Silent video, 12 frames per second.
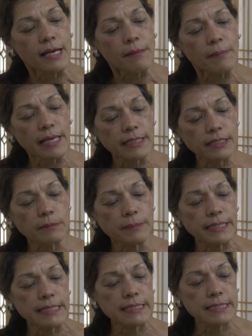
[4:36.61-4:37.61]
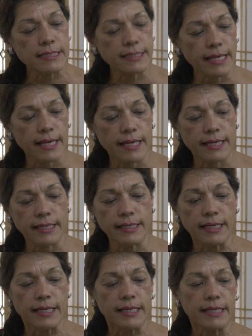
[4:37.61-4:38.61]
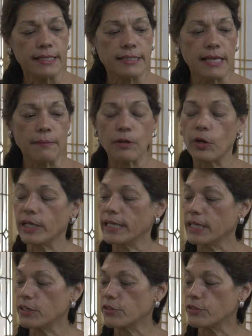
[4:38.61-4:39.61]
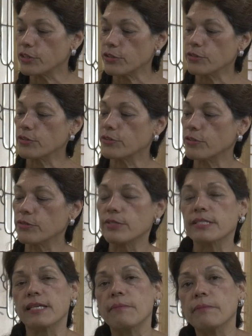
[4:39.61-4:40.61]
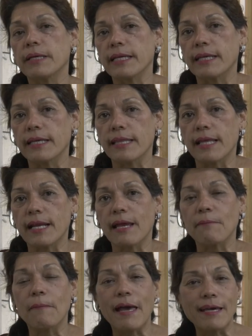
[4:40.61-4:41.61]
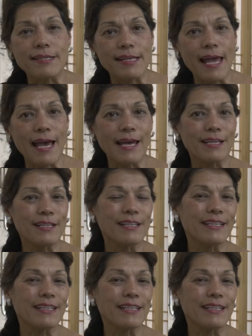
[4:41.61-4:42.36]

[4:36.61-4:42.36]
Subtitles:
my little piece today is I'm going to introduce you to somebody that I met at